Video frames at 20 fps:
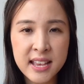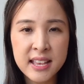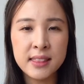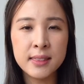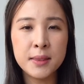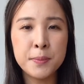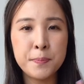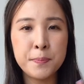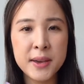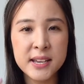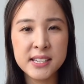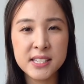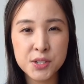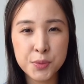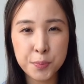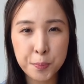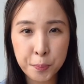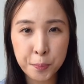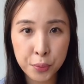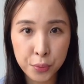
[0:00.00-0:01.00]
the best
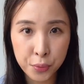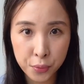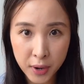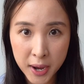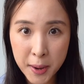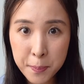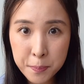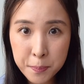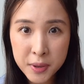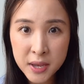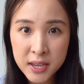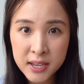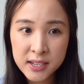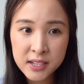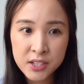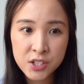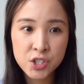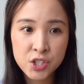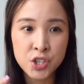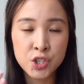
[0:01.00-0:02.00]
prep
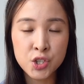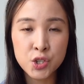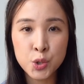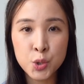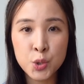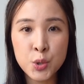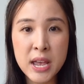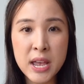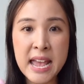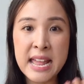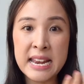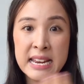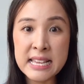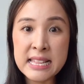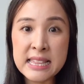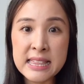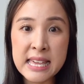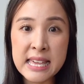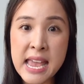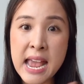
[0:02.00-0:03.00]
to do
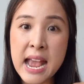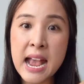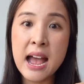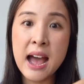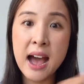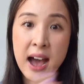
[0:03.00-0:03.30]
anything